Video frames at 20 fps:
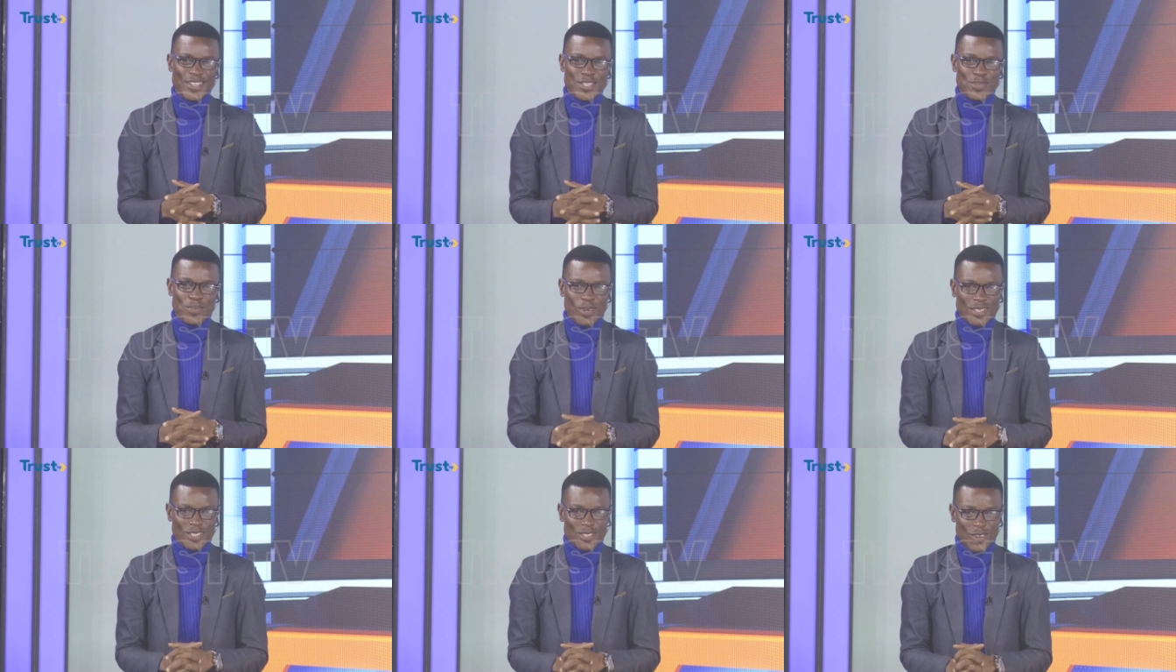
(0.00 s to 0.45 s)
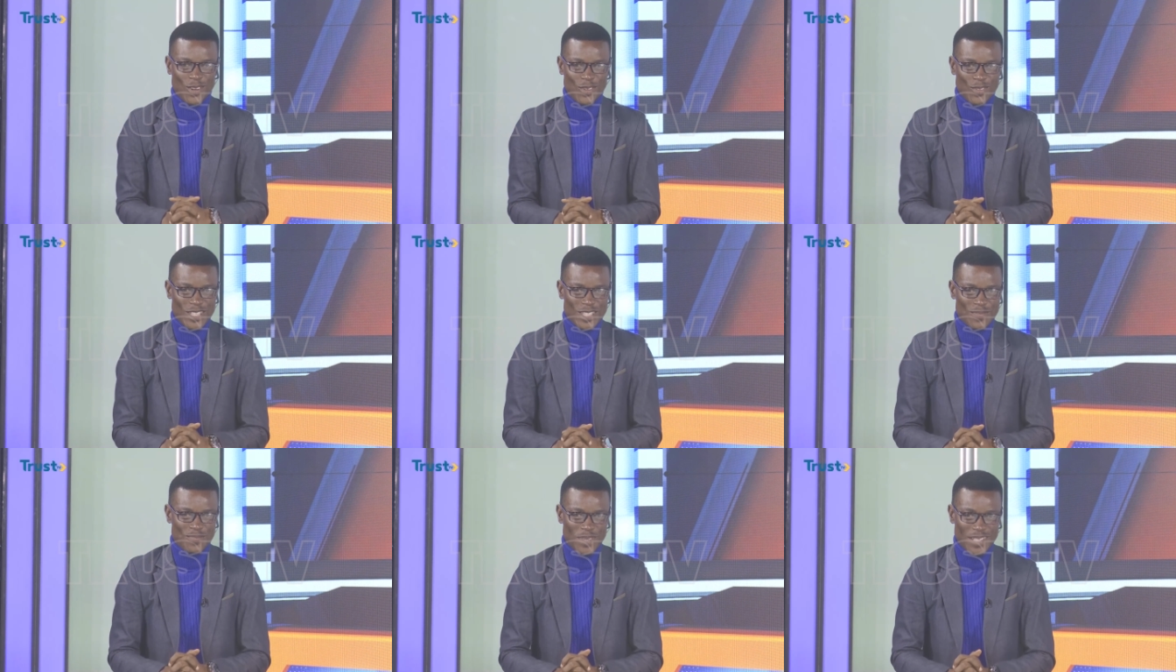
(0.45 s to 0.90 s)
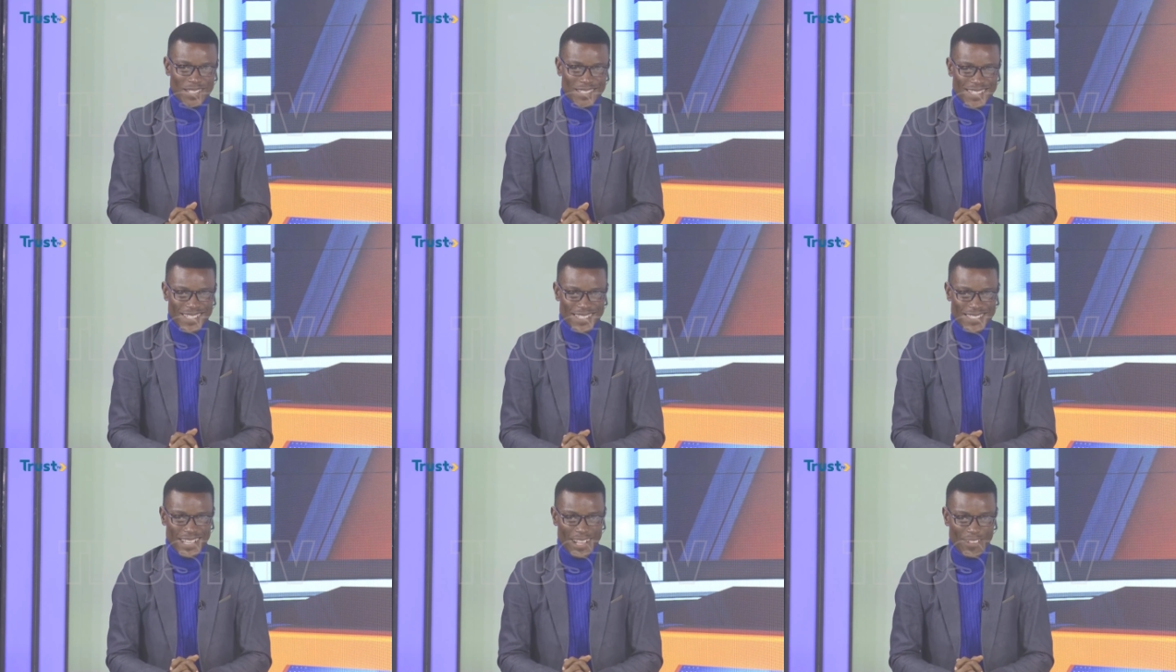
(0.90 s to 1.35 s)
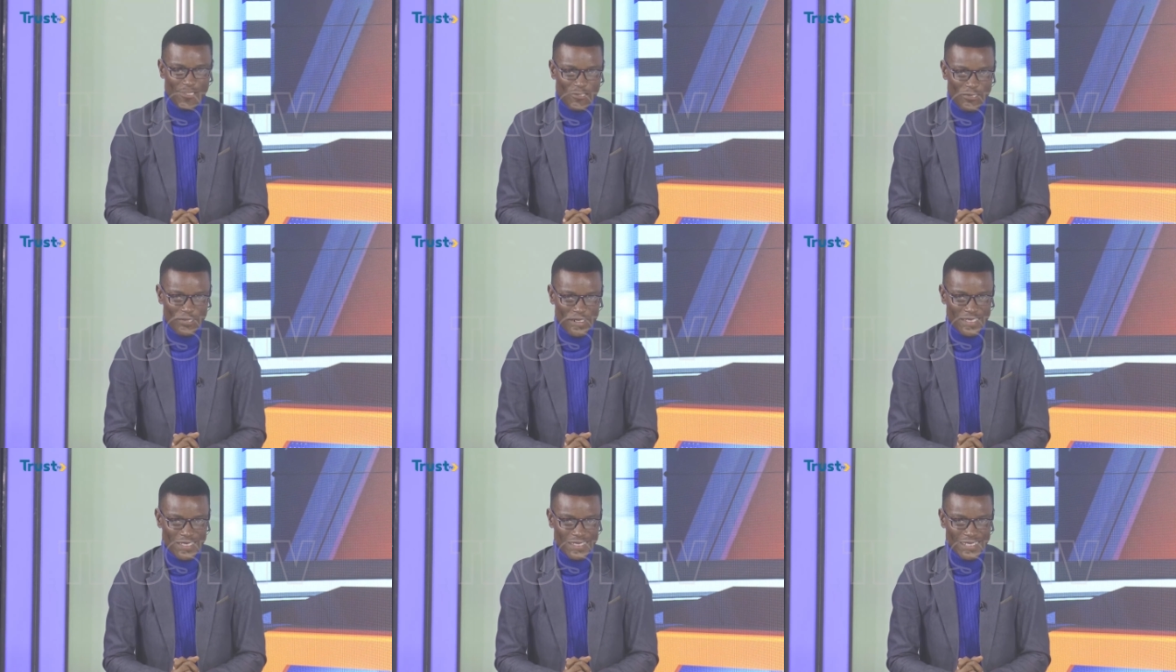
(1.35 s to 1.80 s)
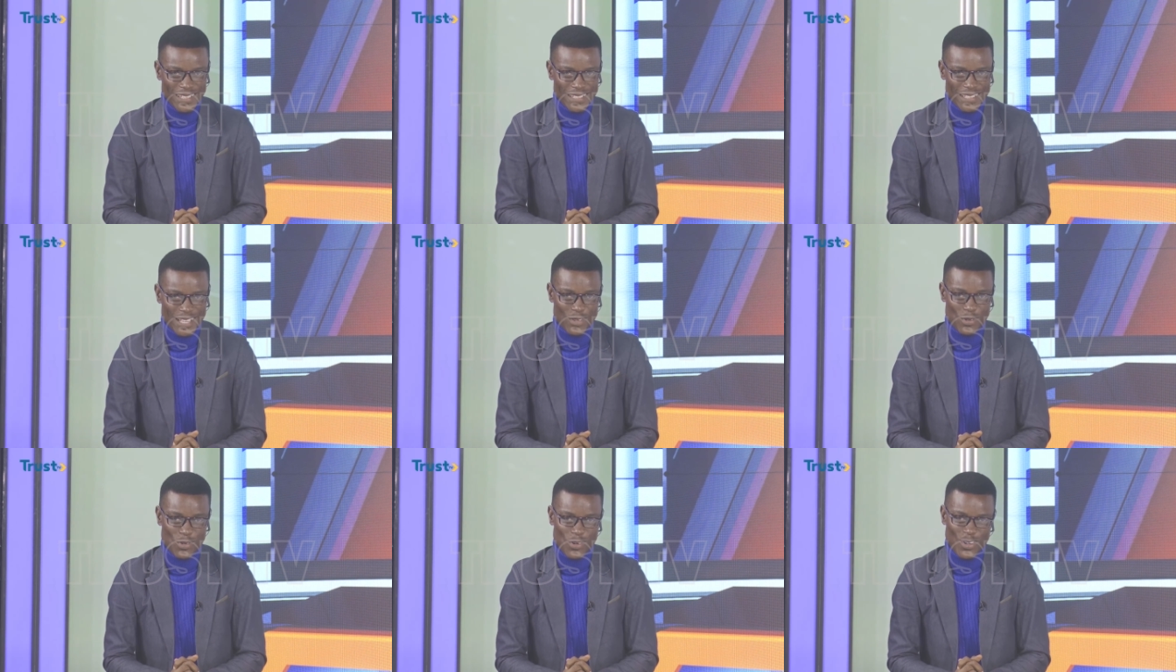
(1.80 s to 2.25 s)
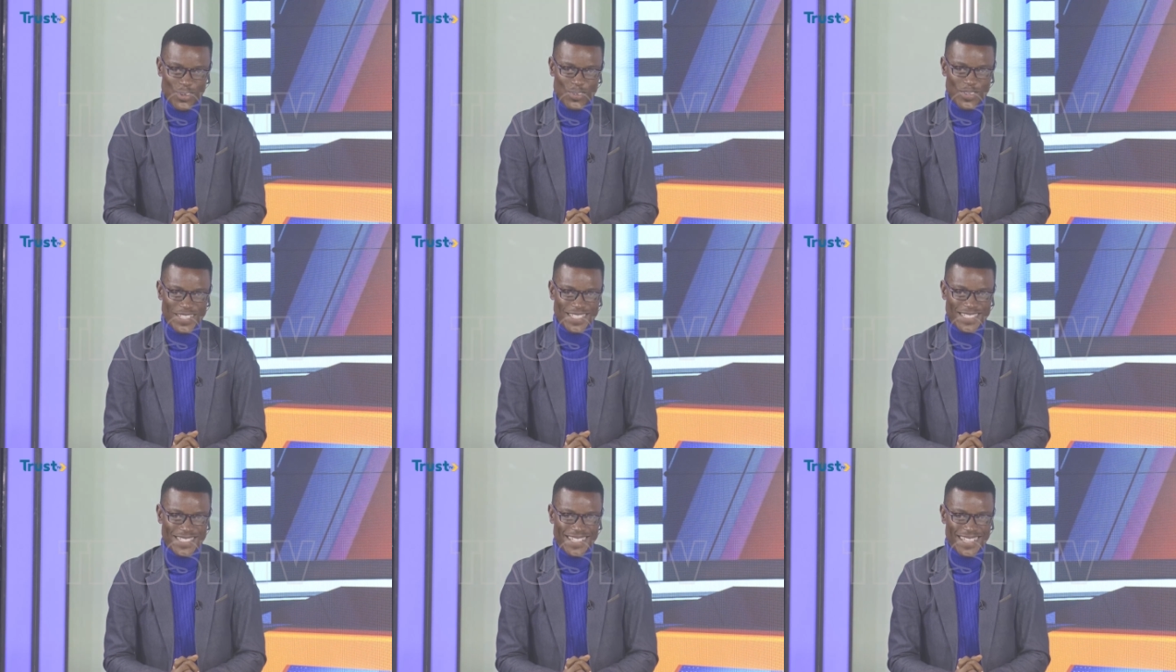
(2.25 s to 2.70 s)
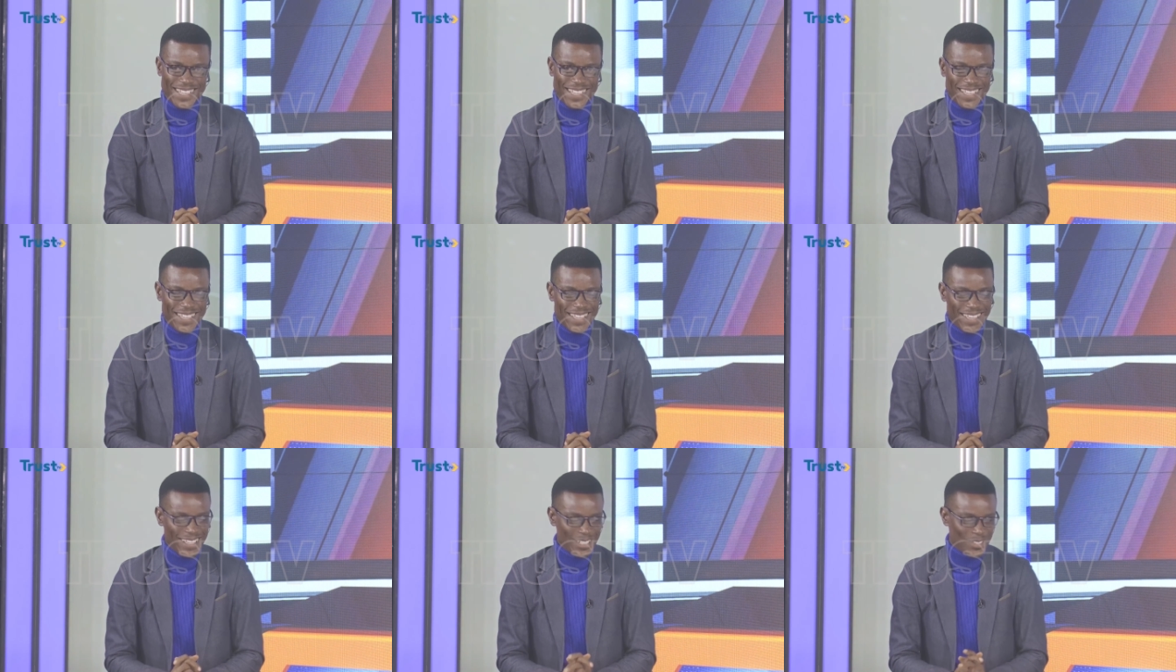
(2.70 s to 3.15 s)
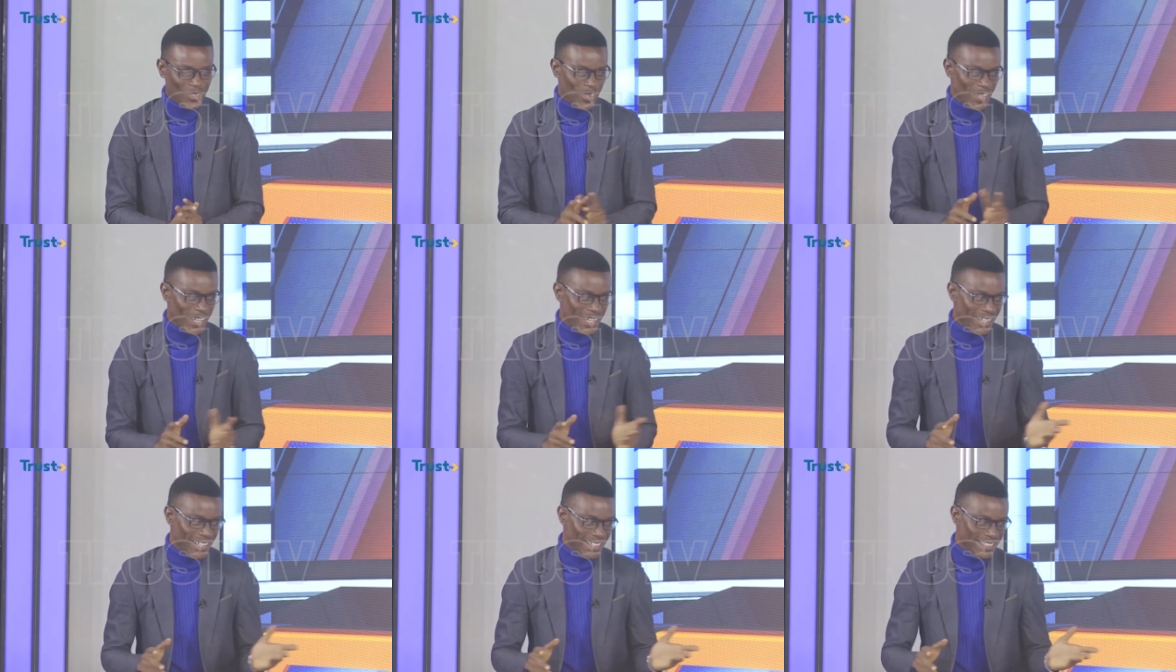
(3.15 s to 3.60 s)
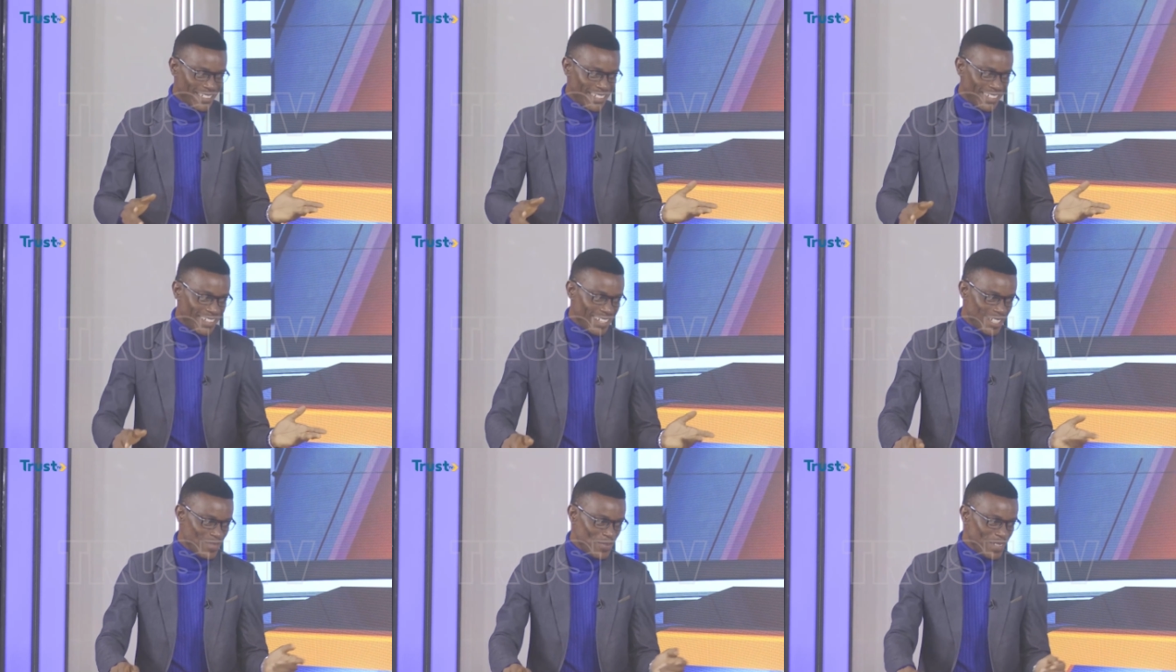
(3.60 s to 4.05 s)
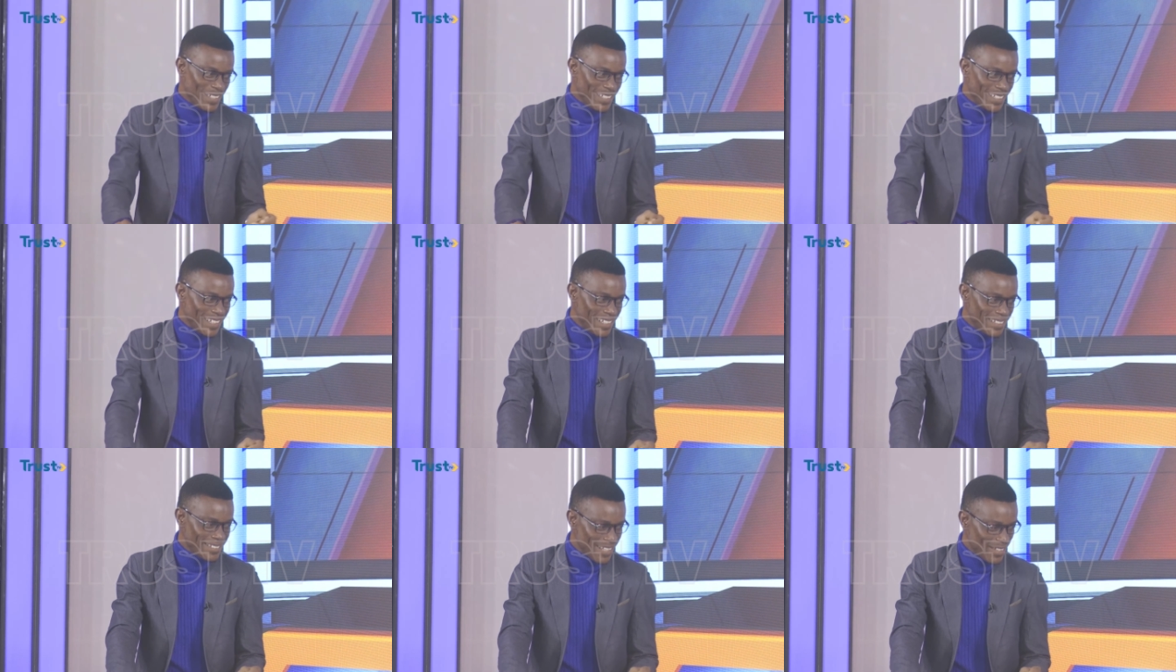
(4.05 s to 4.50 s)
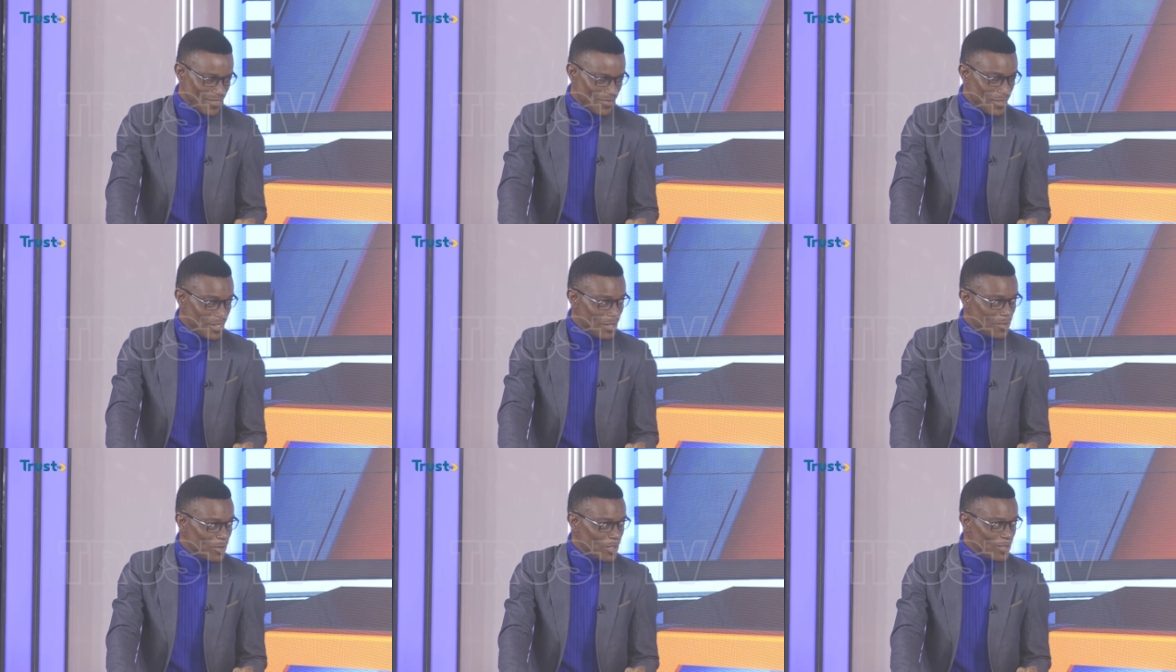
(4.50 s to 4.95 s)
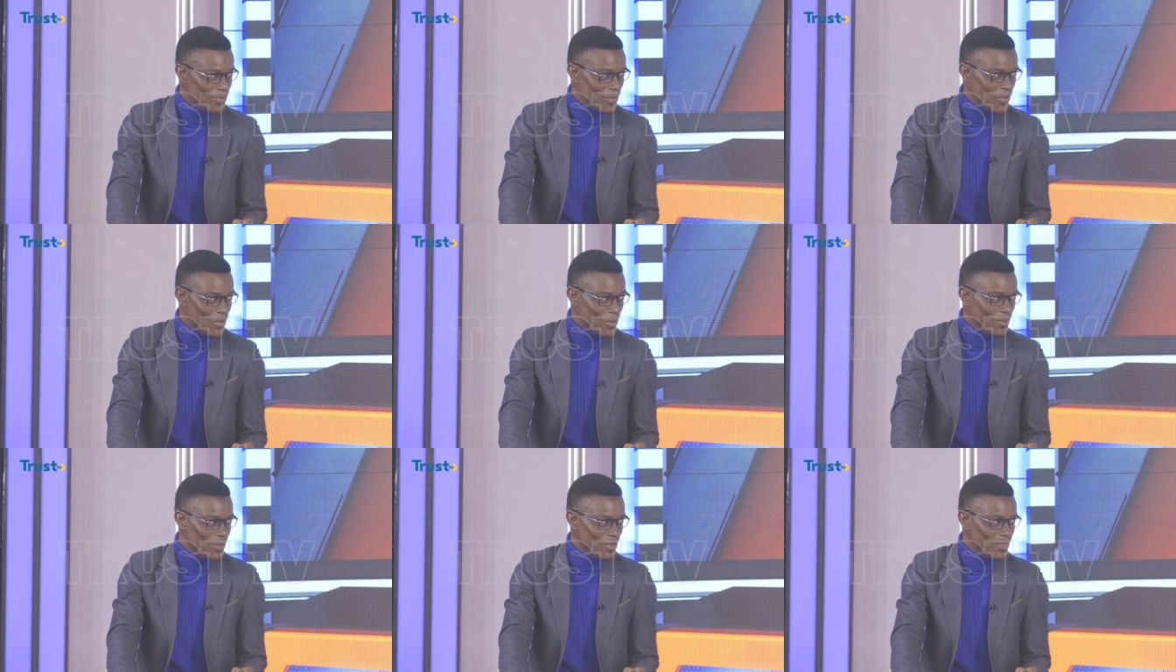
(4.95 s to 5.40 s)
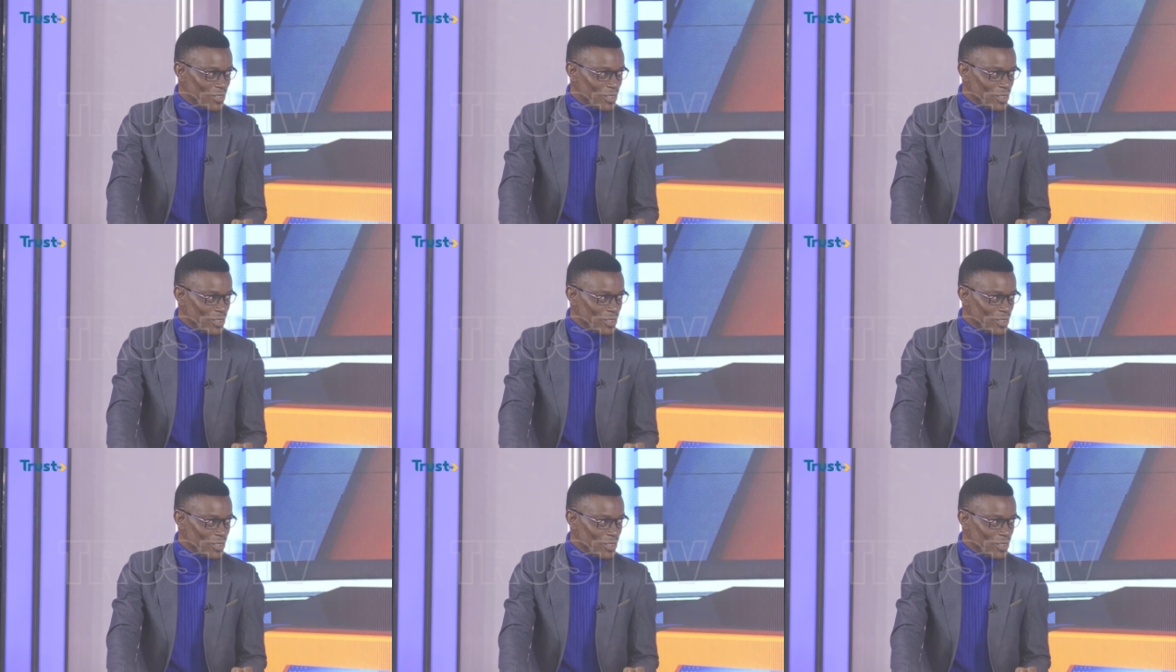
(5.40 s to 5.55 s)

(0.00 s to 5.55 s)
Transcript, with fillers: sport is always business and fitness, as we always say. Joel Ajayi has been here. Thank you very much for coming on the